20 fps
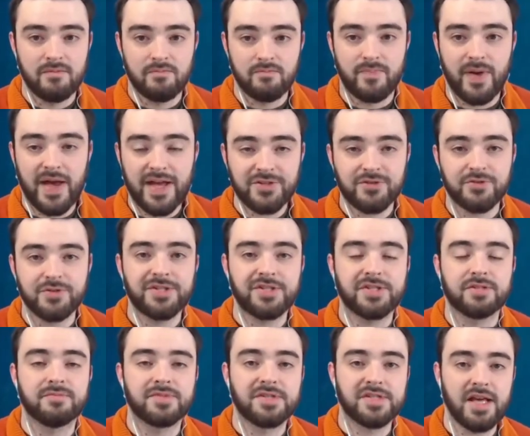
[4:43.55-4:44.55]
batteries
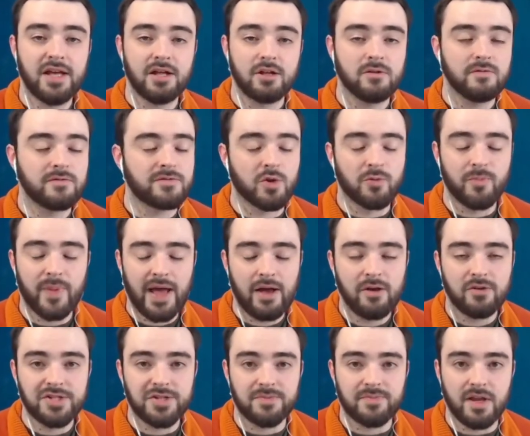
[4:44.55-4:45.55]
themselves, or
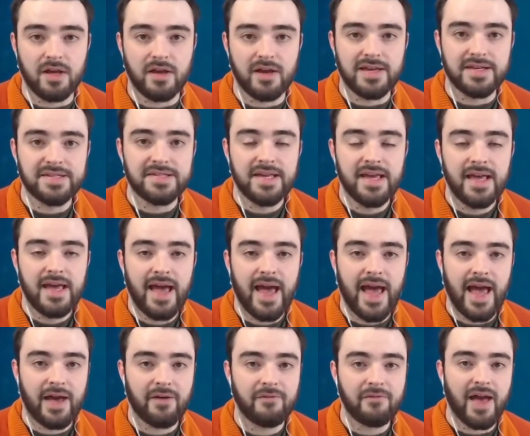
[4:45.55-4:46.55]
power supplies,
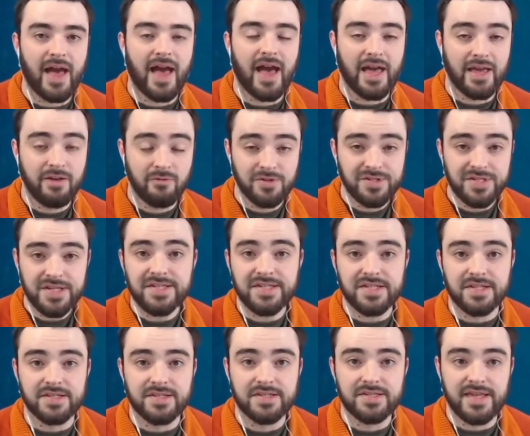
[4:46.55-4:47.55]
have a
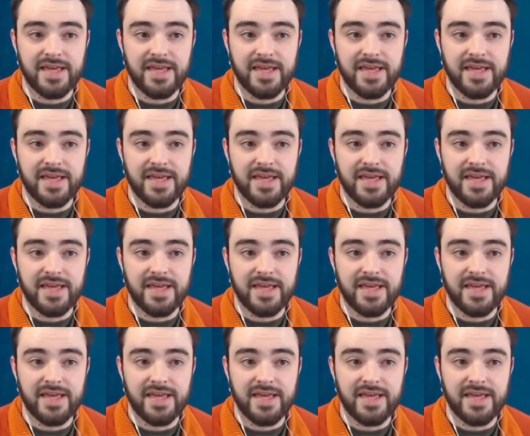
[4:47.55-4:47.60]
resistance.